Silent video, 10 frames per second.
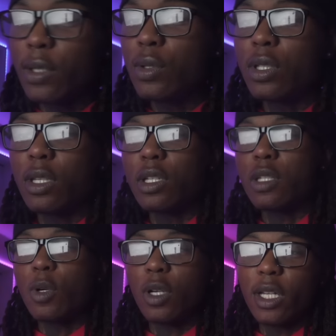you still
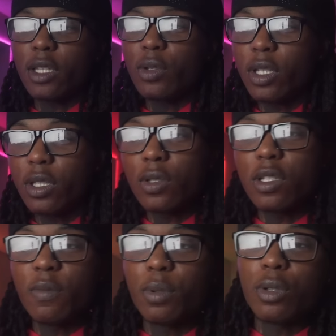smoke after you get your
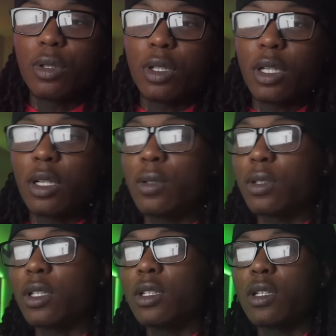teeth pulled? I don't
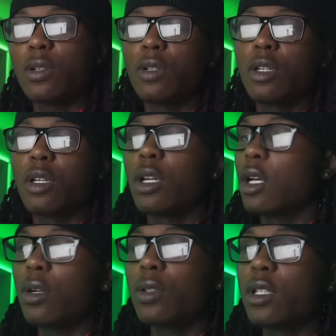think so
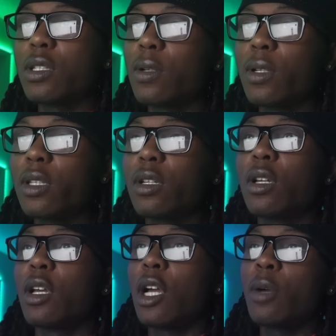either.
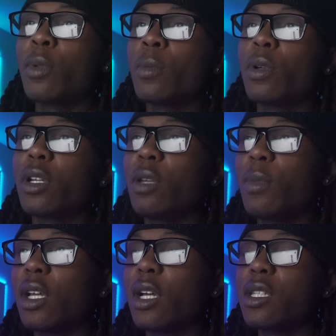I remember
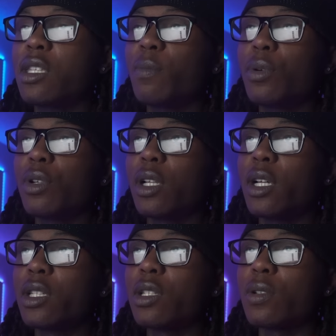E-Man got his teeth pulled
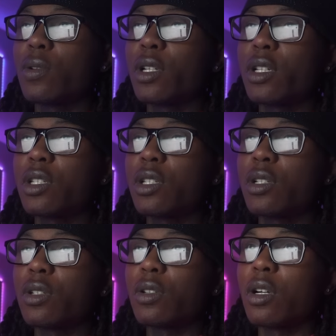last year or this
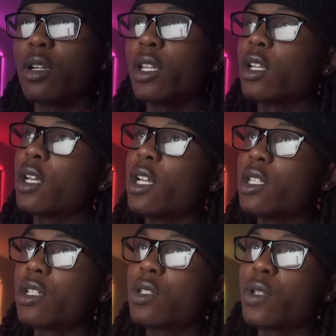year. No, yeah, last
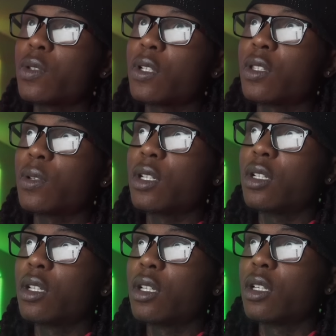year in 2023.
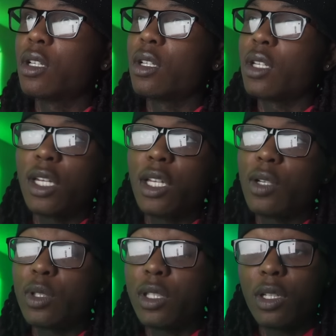That nigga
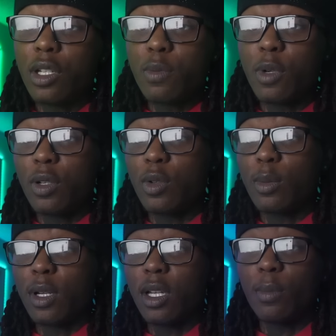was still smoking on
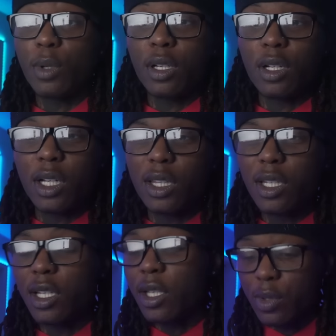my ass, but I think
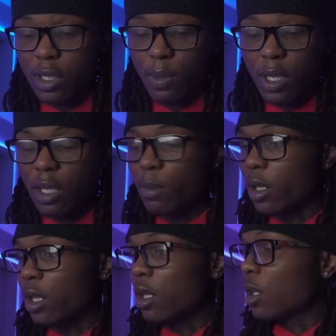that nigga was in pain. But